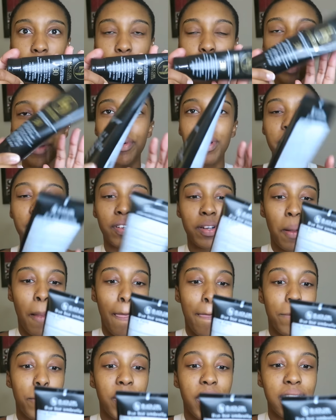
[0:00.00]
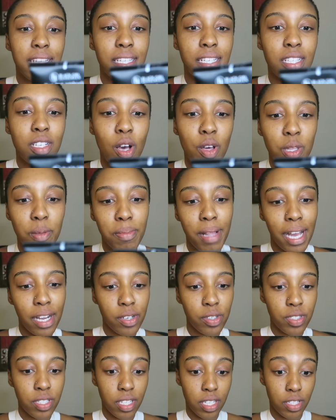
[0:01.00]
Okay, whatever. But yes, it's called the Black
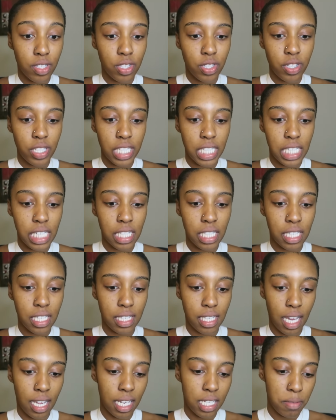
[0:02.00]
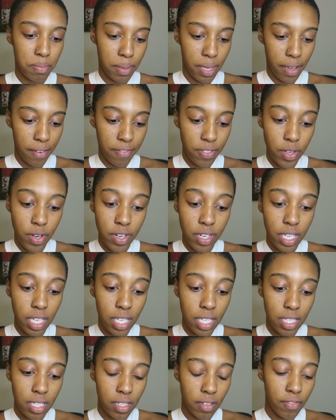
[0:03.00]
Girl sunscreen. It's got SPF 30.
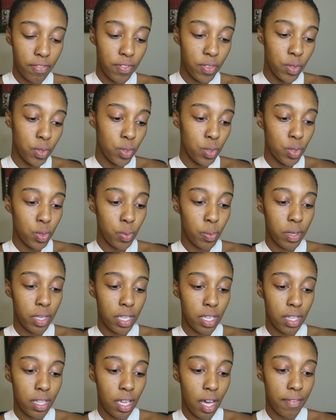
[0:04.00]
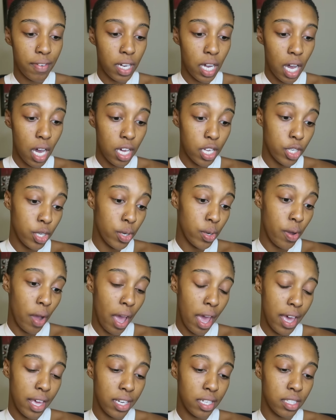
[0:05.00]
It's infused with avocado
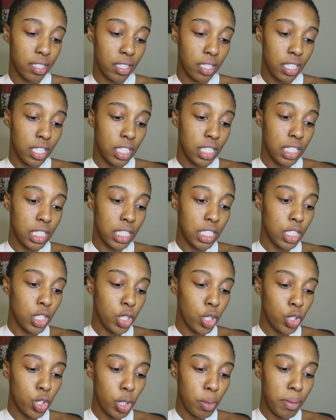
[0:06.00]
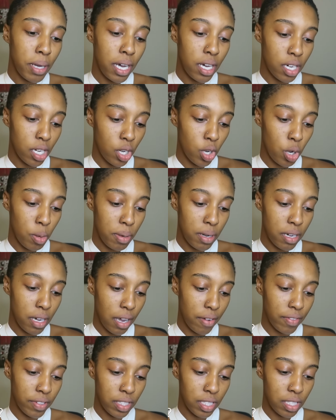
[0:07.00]
and jojoba, jojoba. I
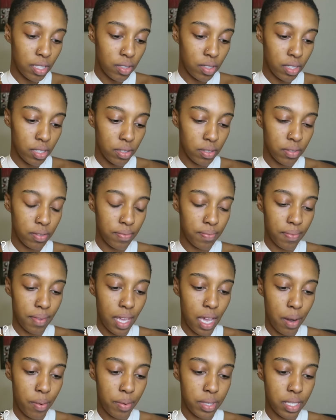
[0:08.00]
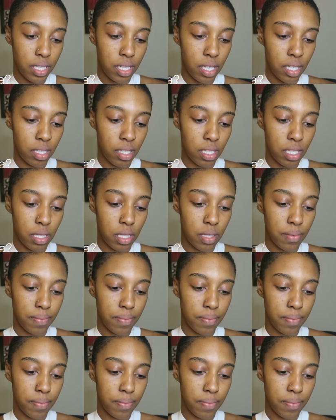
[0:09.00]
really don't know how we're saying this.